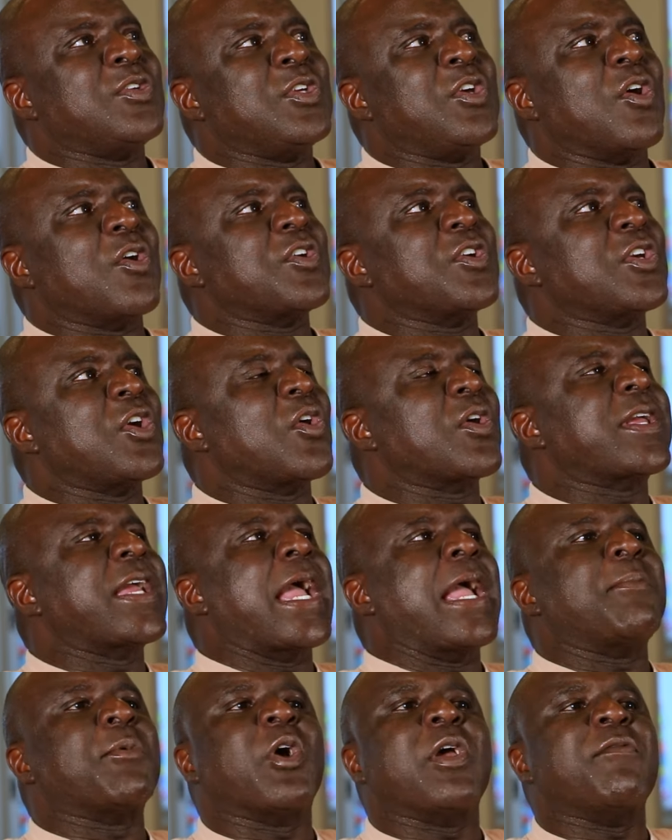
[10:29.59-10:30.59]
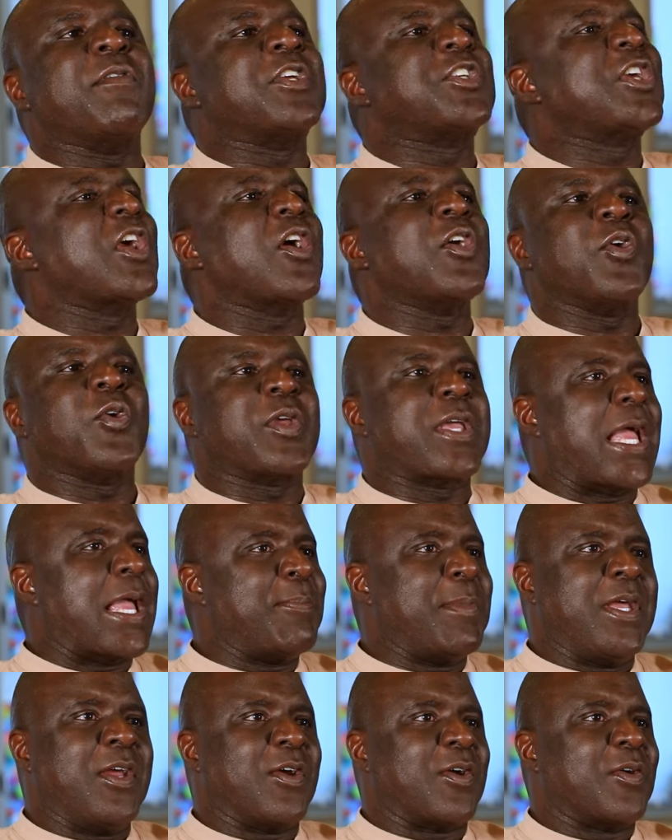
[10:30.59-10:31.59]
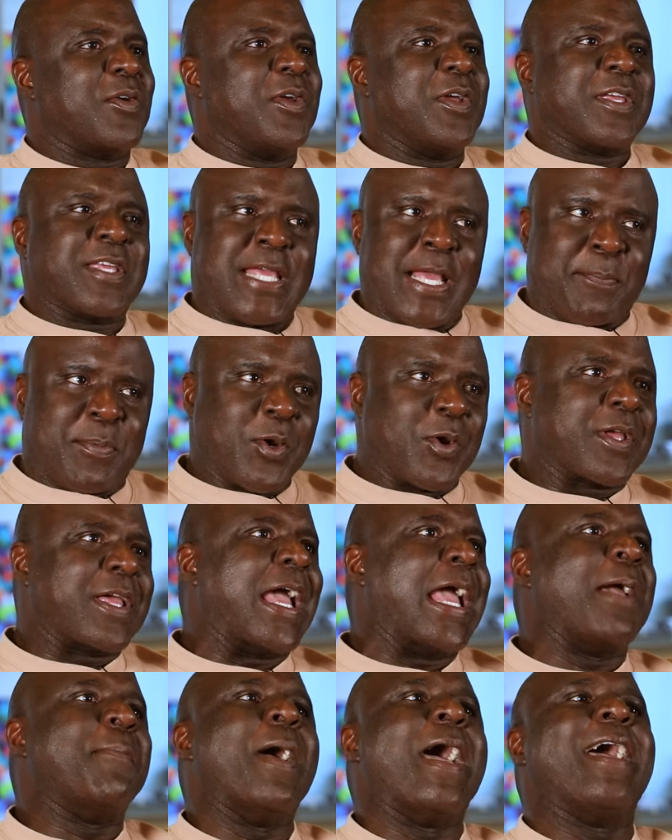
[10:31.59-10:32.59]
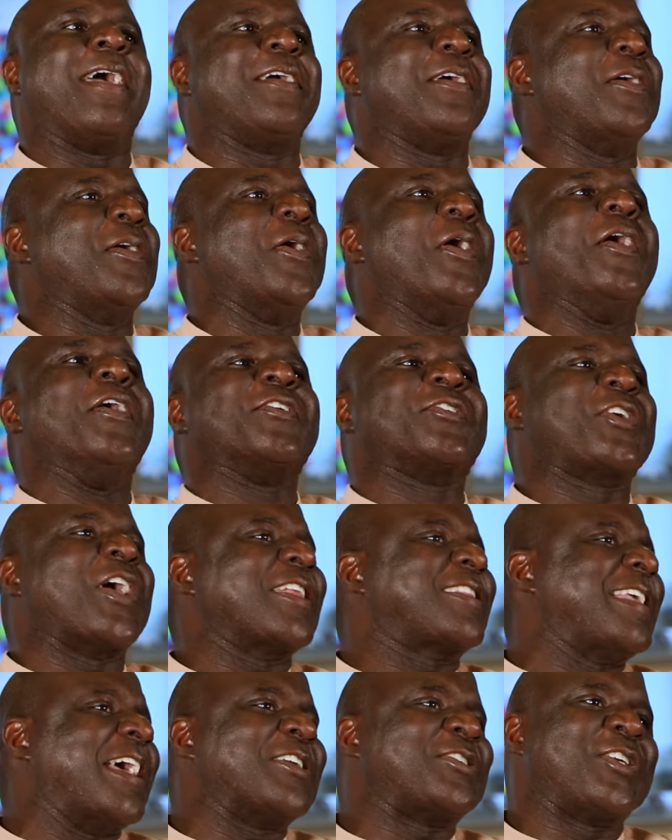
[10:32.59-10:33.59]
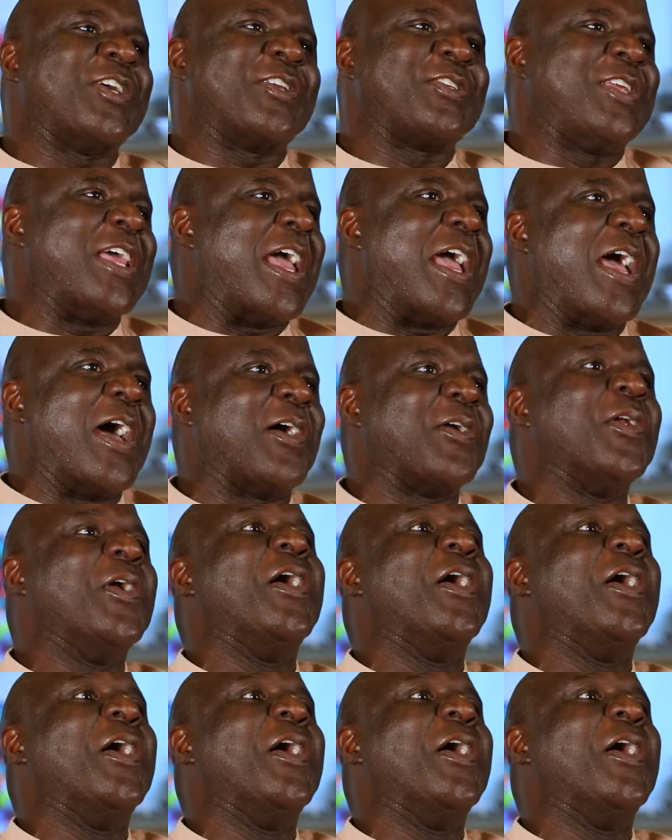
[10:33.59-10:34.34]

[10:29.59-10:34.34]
Your game, don't even share your game here. No. Keep your game. Shut that shit down.